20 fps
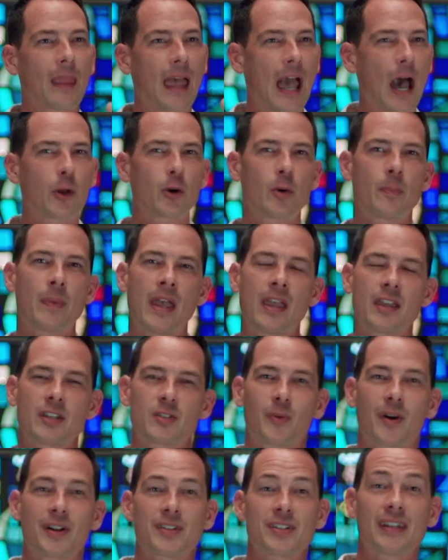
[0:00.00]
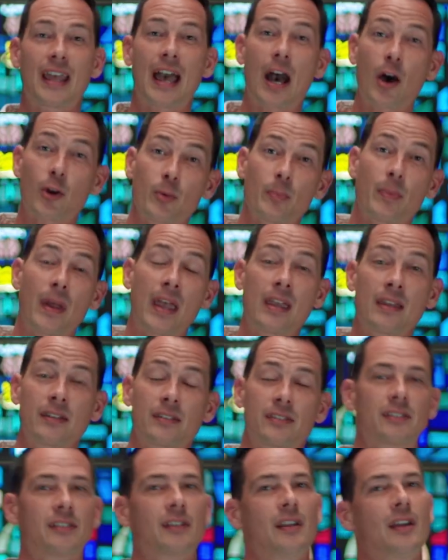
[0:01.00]
Outer Banks. Watching the Outer
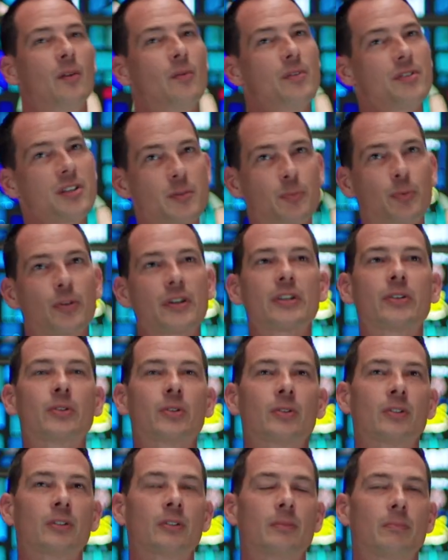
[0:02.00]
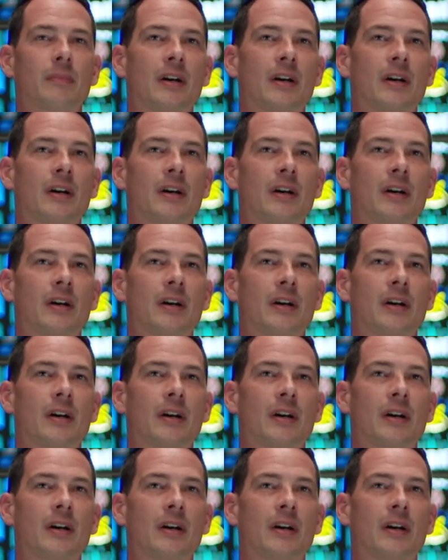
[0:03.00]
Banks, which is pretty cool.